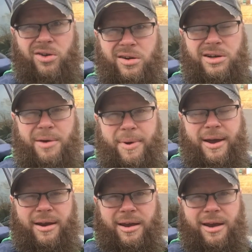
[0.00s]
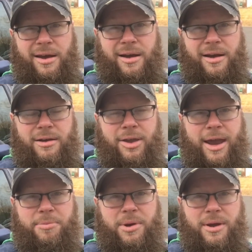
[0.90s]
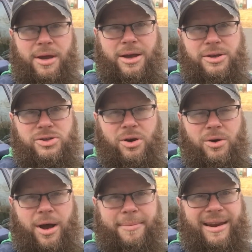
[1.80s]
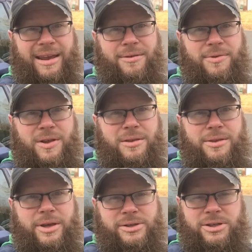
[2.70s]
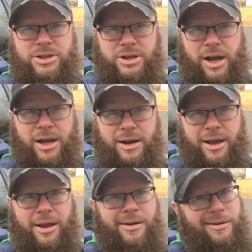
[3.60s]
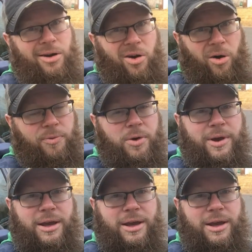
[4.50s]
all hooked up. I got a, uh, a clamp, so I'm gonna give this a shot, and hopefully